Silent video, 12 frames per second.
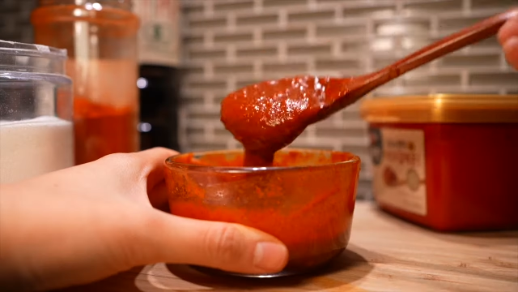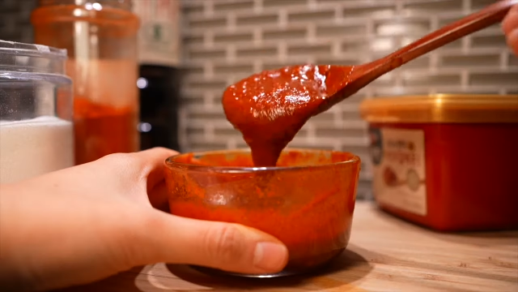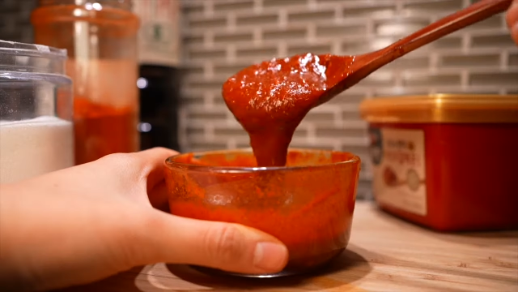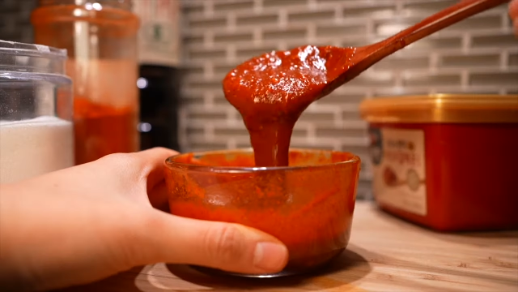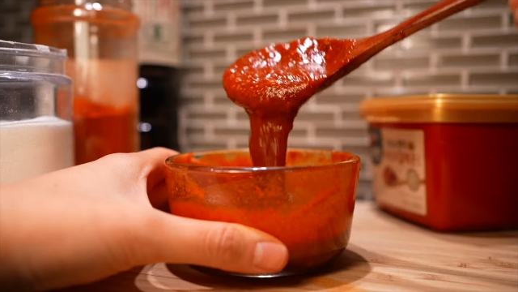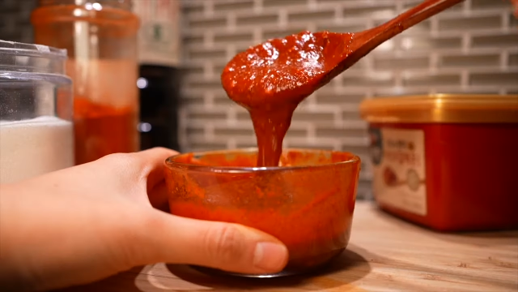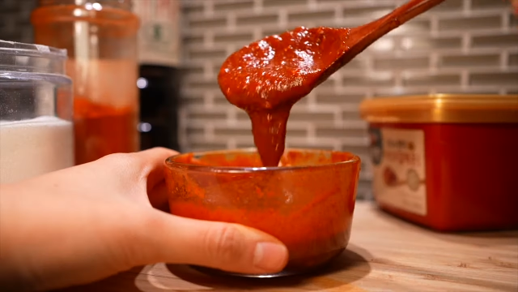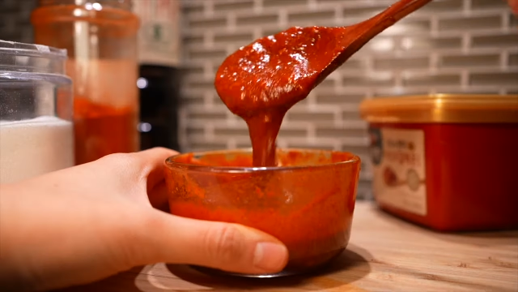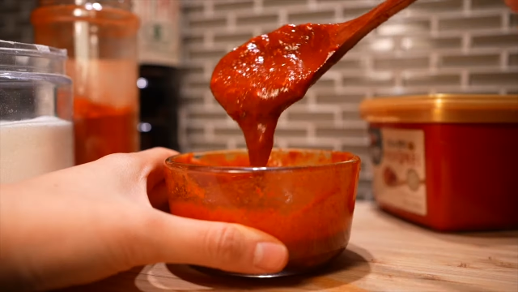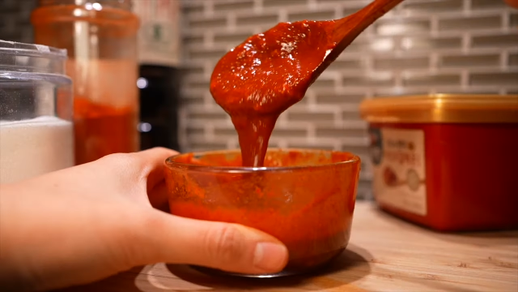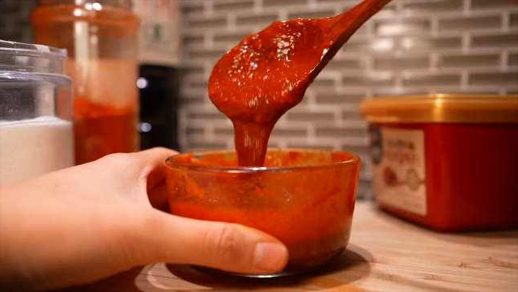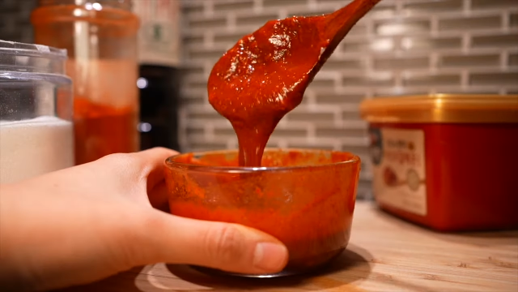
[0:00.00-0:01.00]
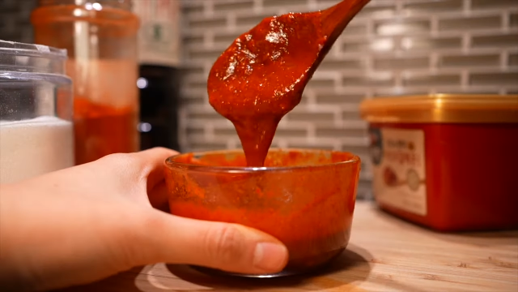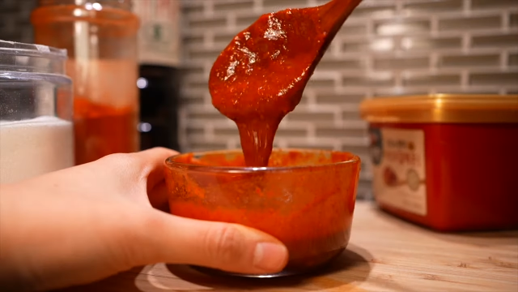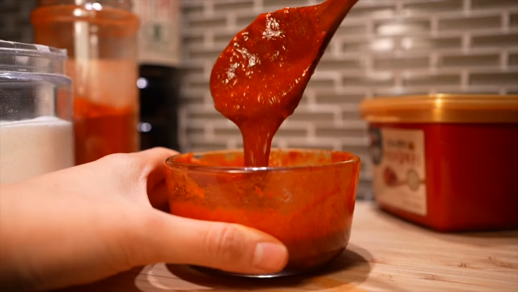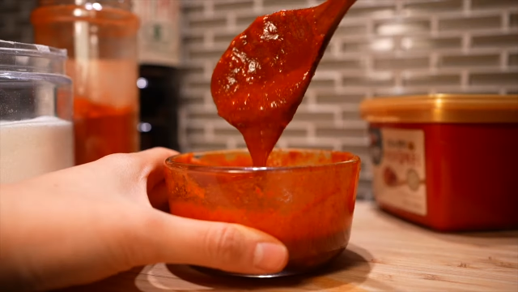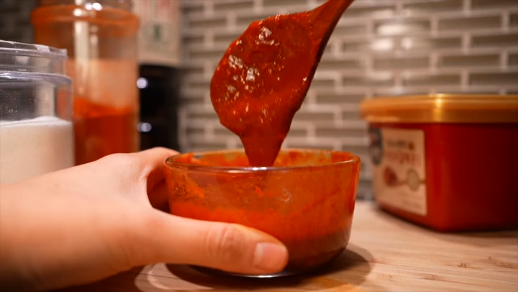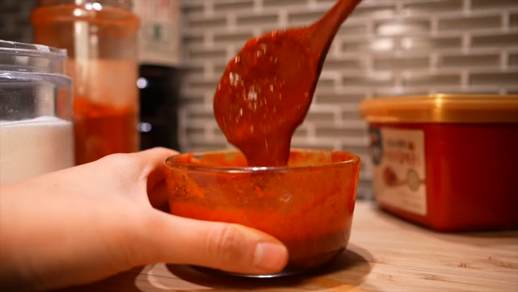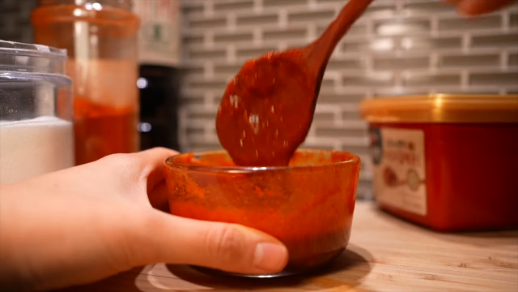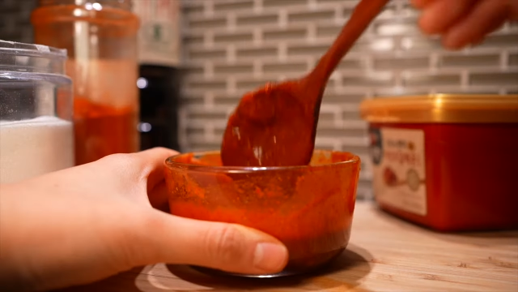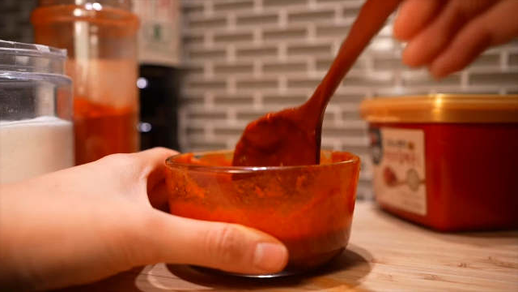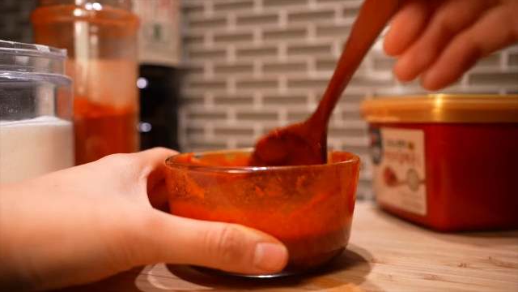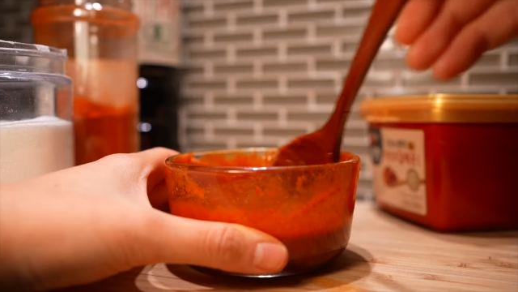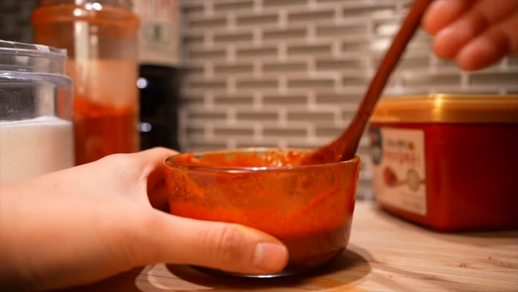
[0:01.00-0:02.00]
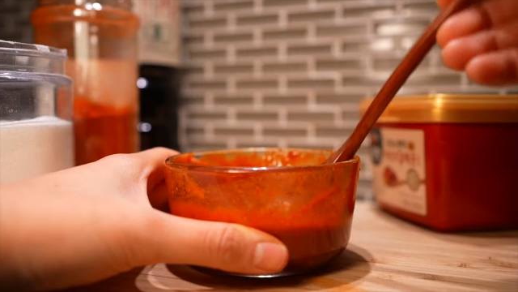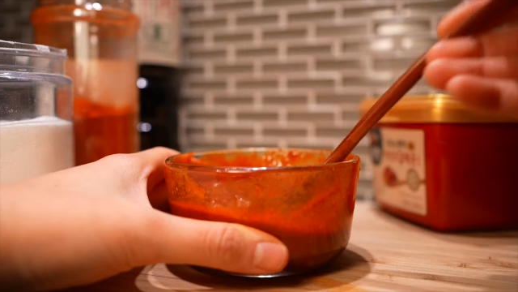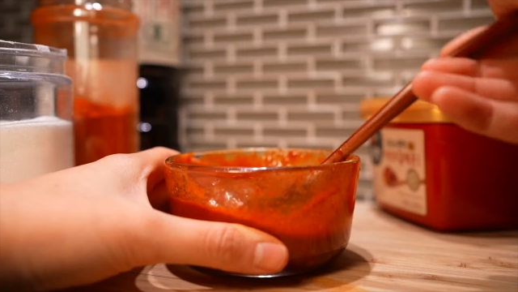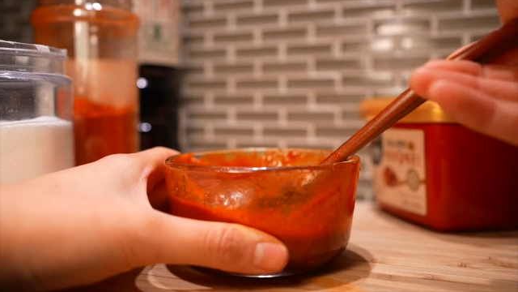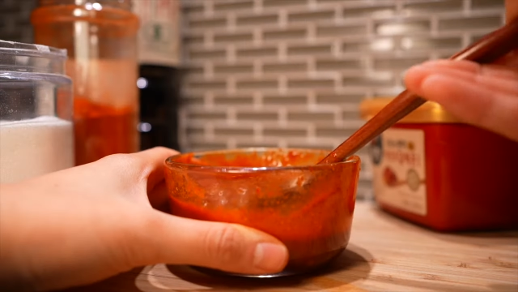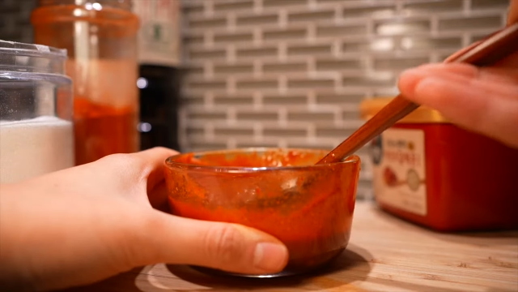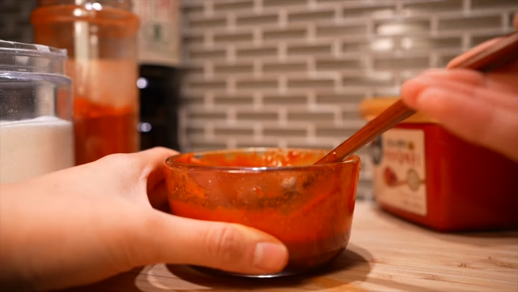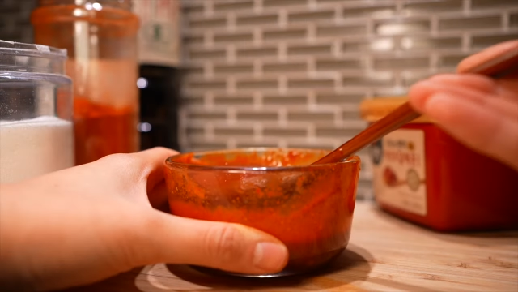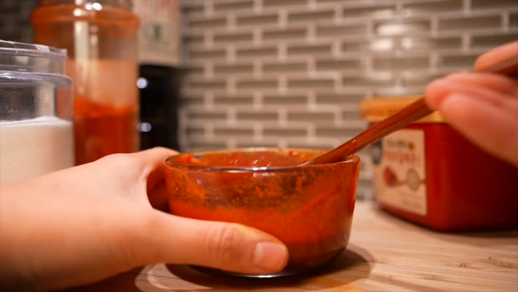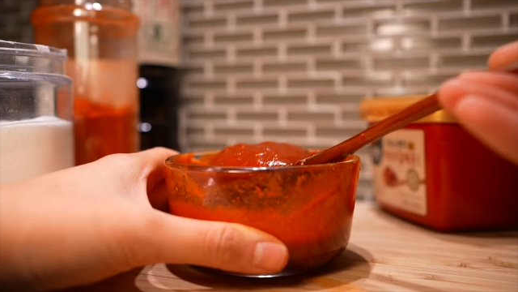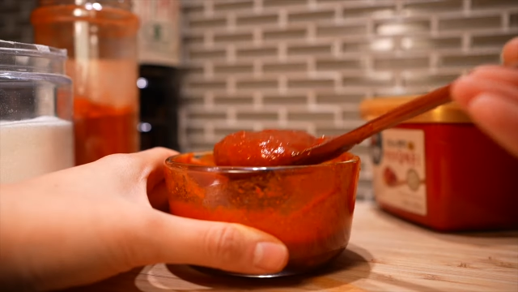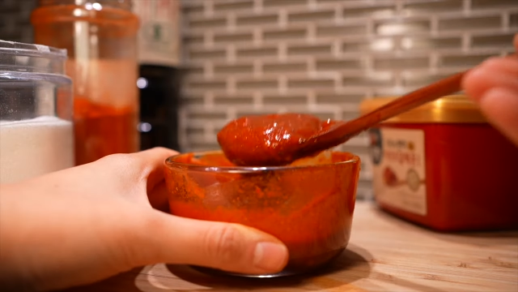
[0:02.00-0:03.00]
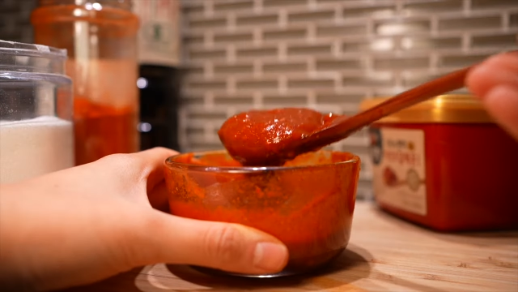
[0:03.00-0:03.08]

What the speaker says: Nobody's mouth can be seen.